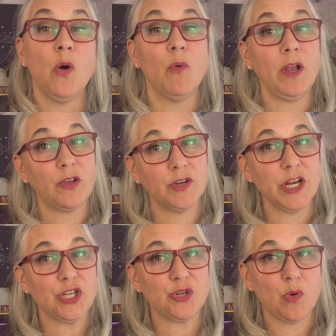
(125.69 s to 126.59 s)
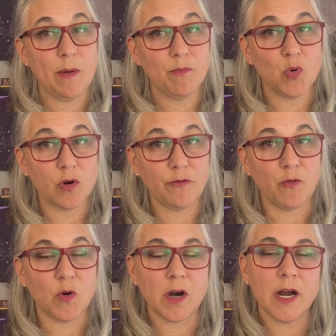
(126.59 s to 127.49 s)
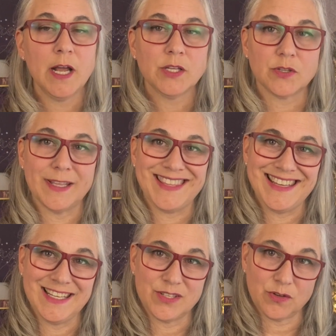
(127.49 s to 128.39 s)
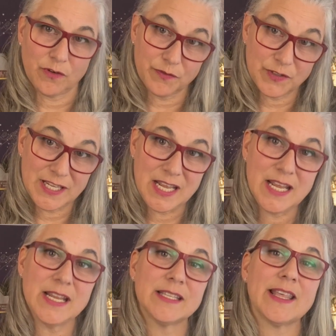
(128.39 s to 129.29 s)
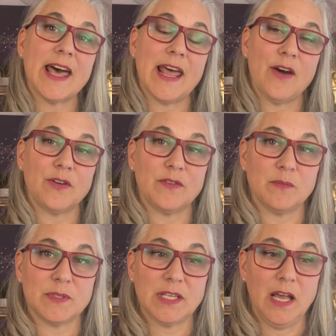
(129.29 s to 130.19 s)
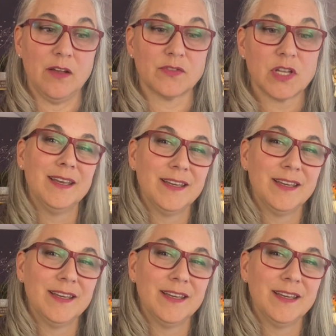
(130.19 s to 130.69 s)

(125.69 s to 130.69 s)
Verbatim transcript: What could I show up more for? So that they can sort of tease that out of themselves.